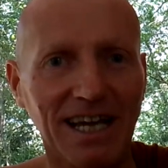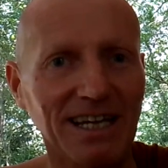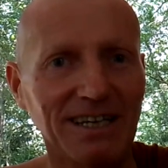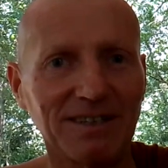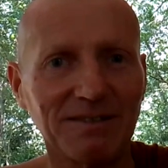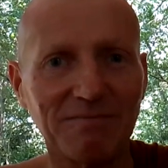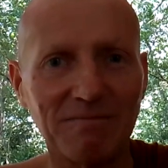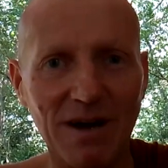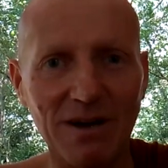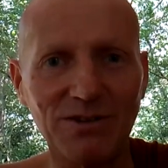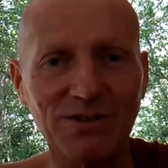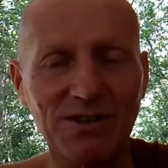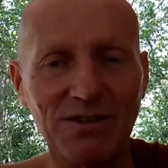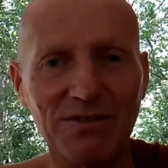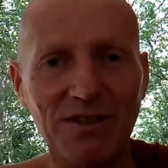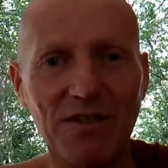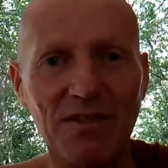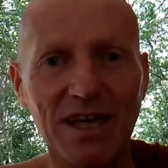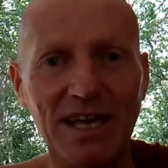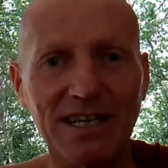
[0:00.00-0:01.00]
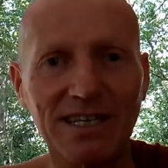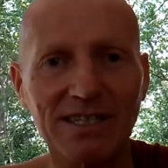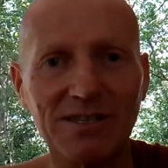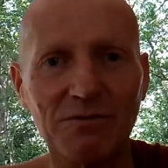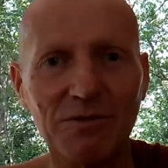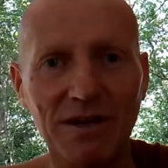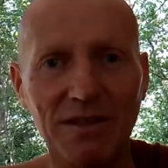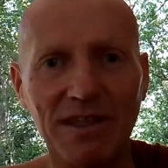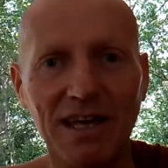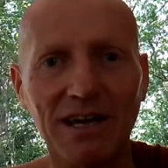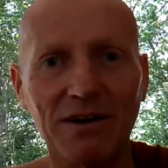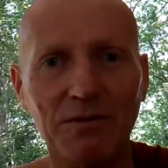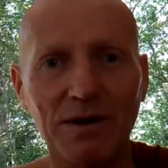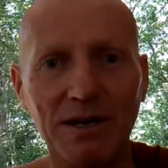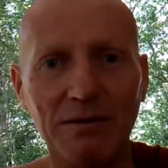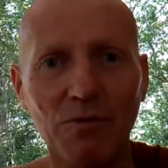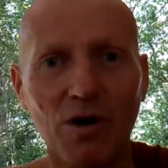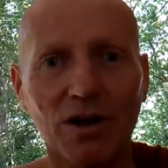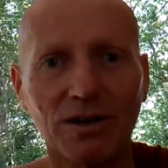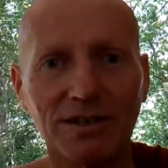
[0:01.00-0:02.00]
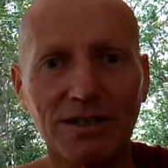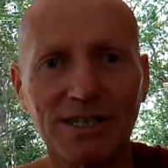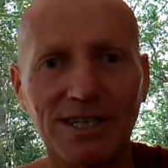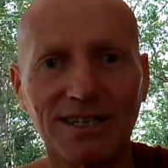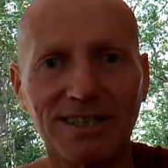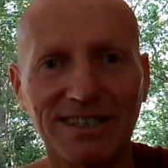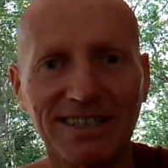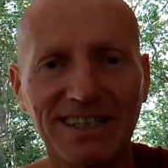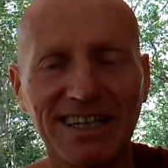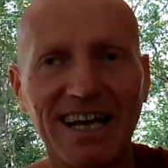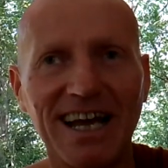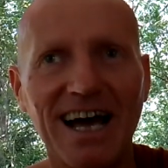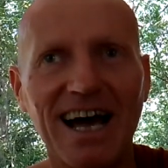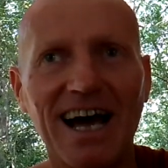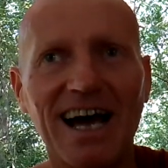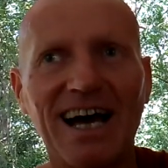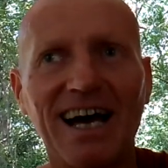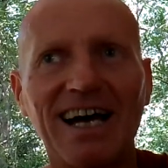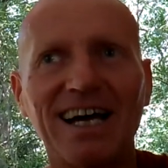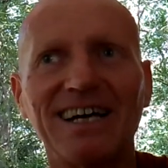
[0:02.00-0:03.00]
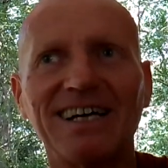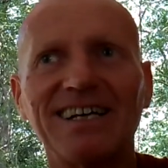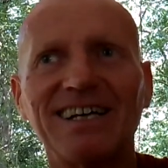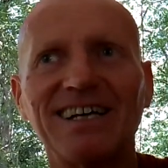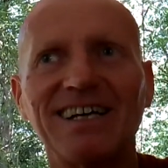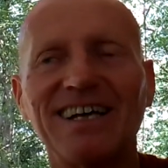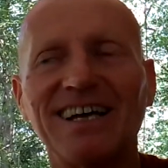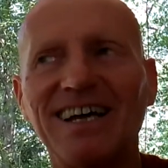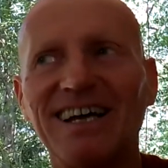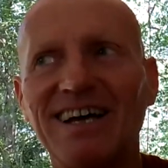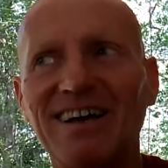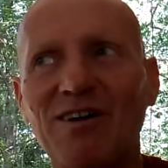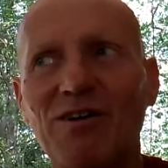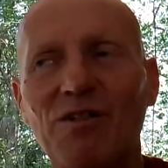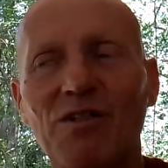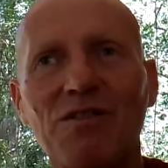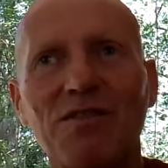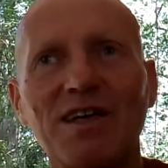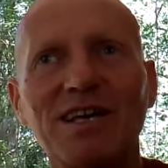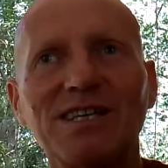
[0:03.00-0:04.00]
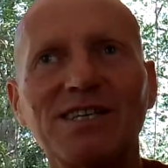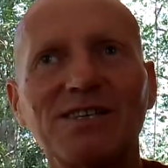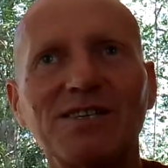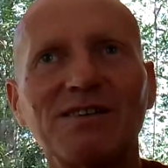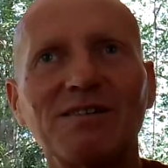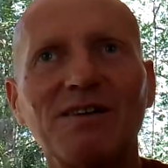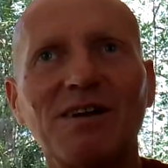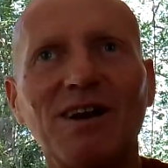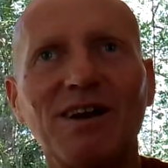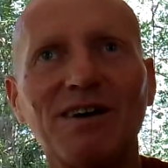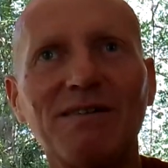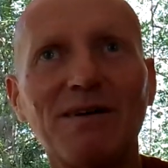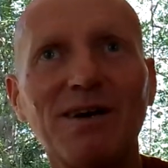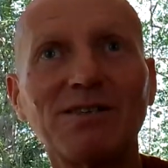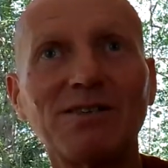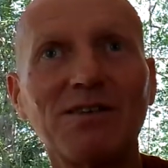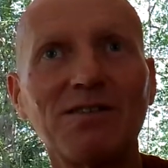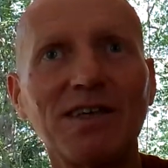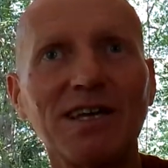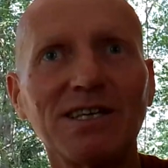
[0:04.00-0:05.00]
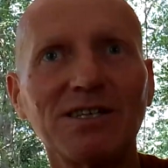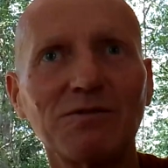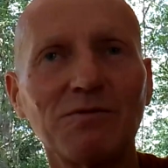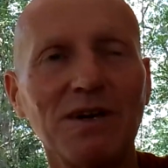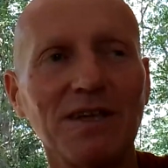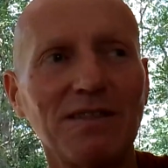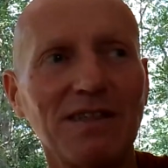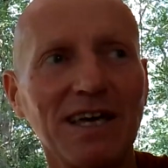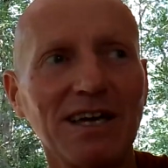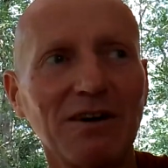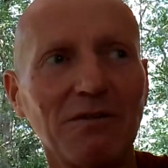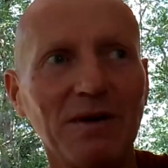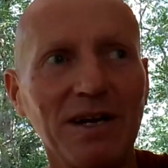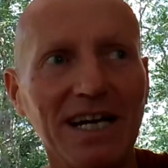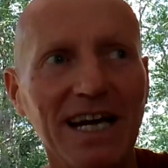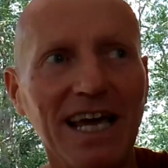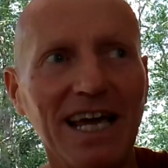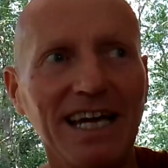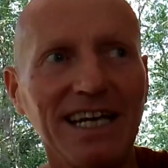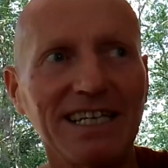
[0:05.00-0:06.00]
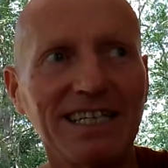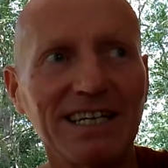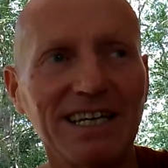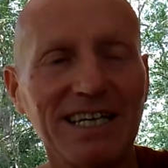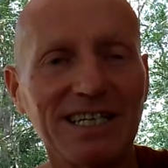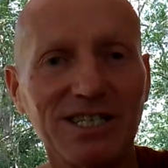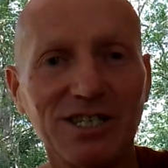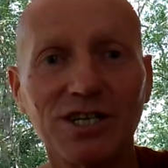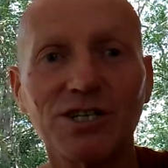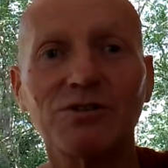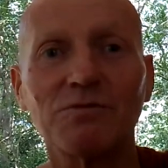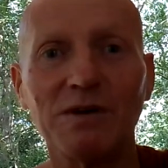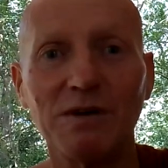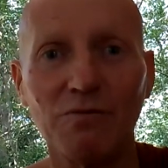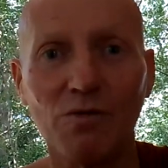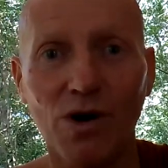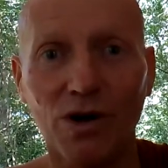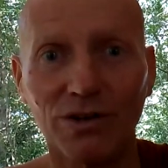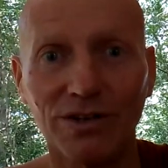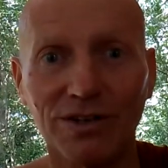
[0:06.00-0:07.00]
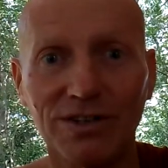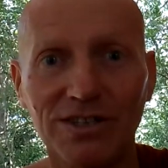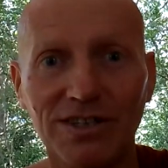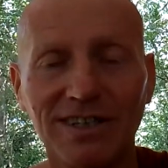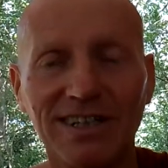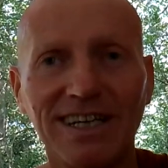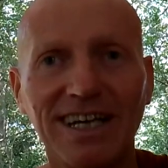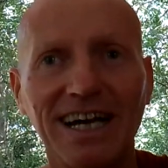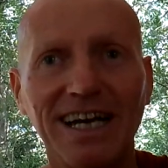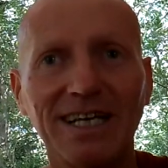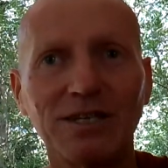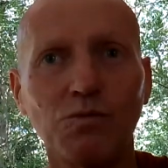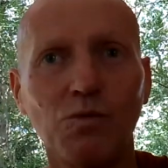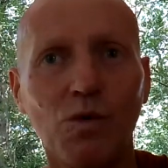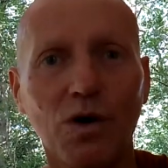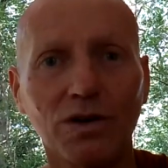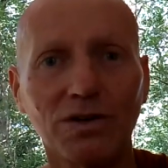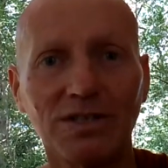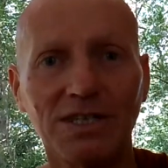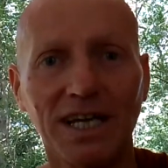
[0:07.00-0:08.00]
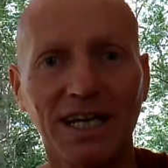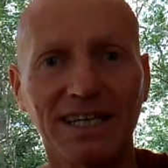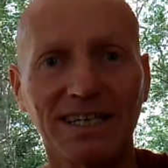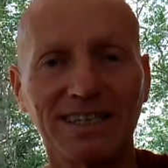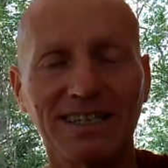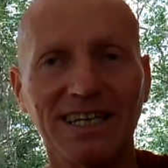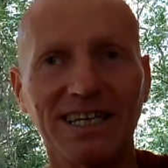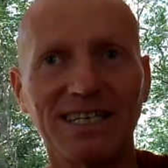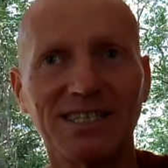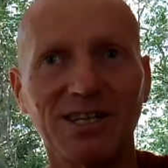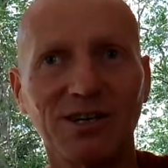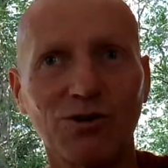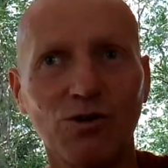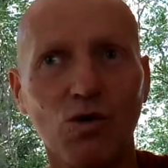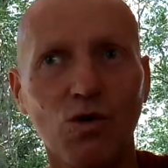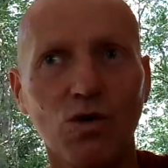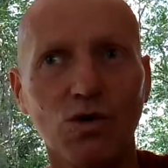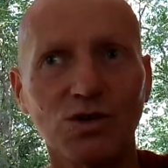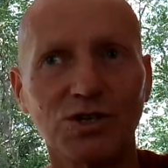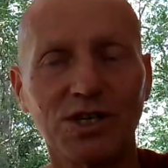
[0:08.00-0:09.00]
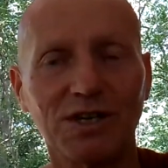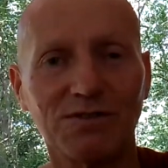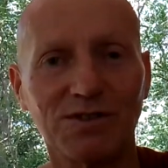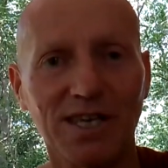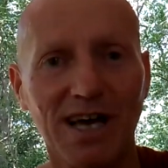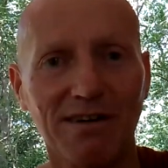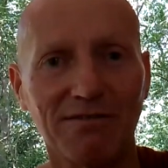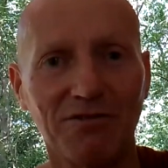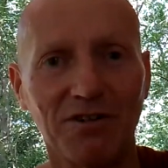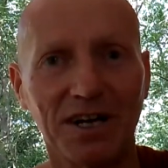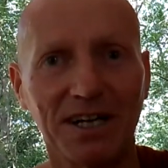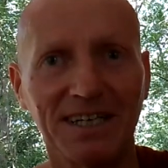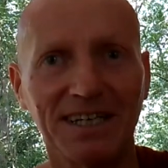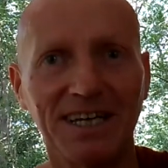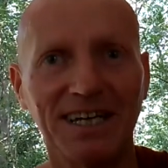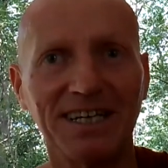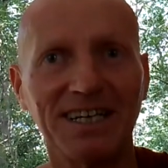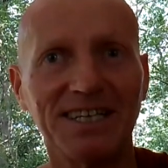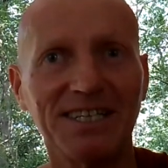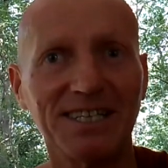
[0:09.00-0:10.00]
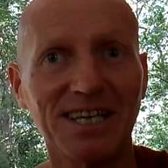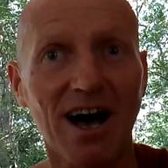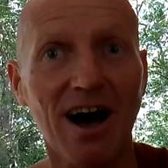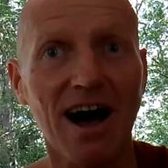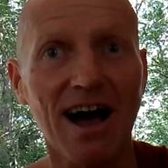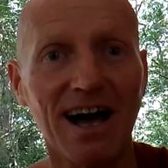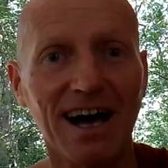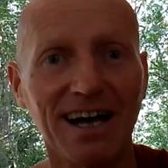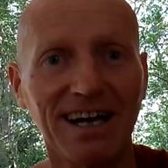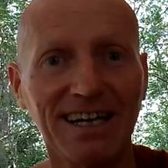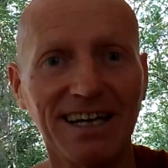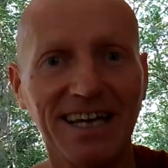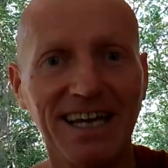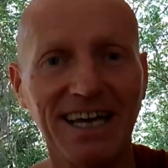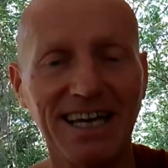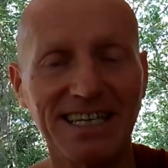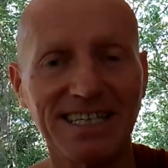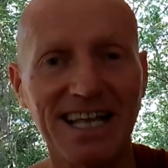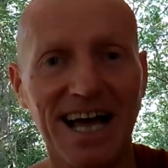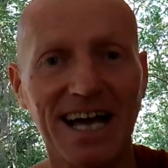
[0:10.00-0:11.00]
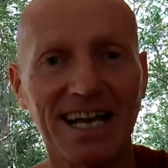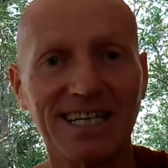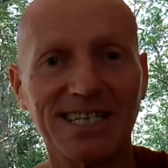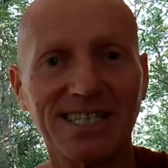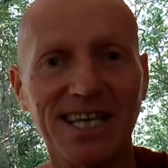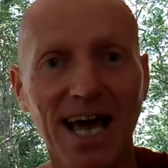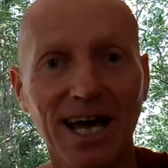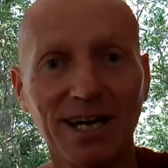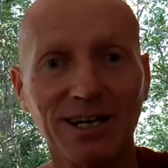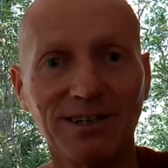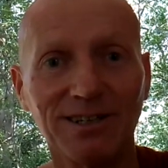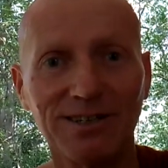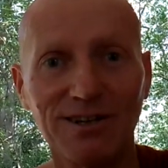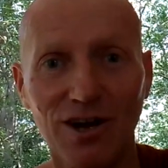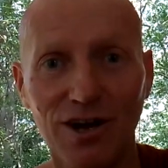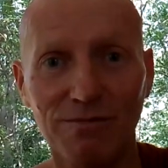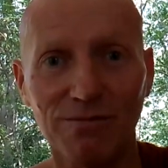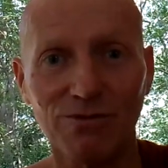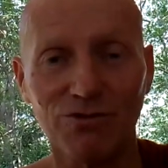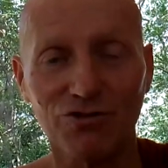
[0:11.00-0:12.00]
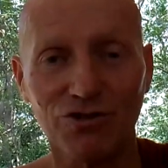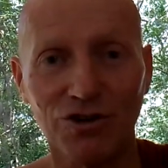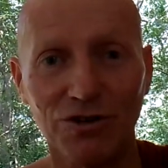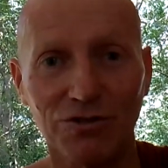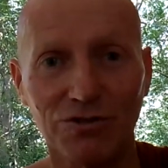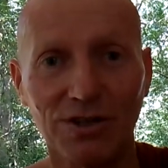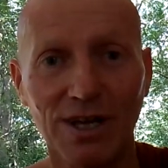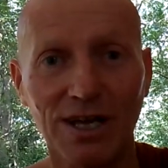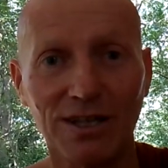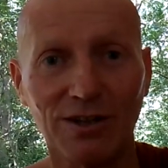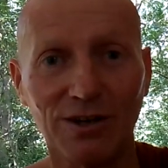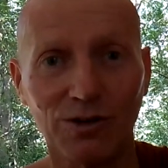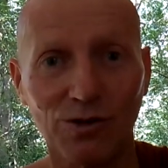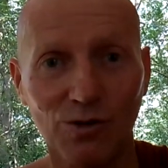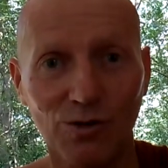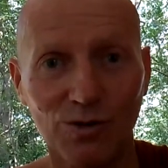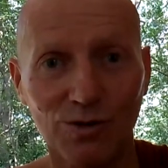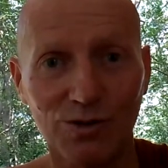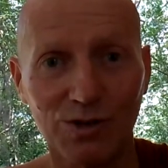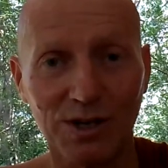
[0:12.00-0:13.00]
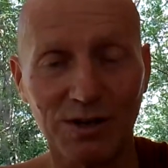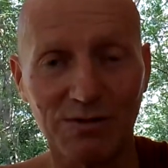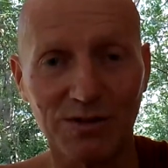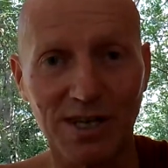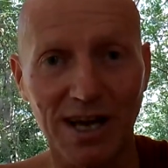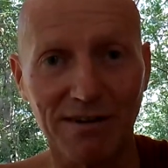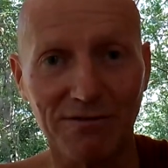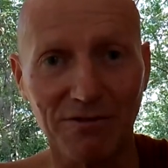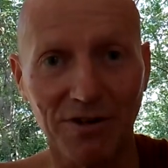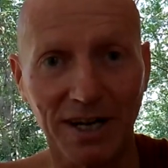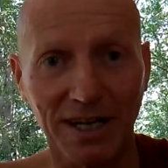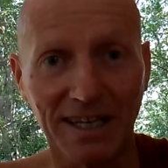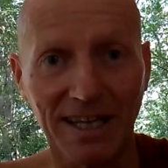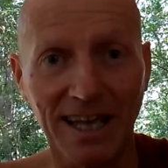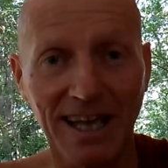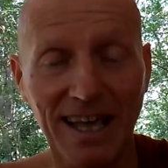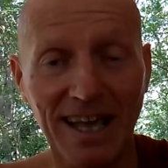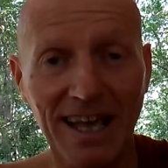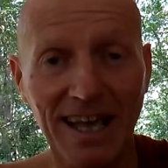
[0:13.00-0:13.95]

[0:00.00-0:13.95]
need most of the things we think we want. Most of the things we think we need is just we want. And it's wanting that is the cause of suffering. Desire is that second noble truth, the cause of suffering.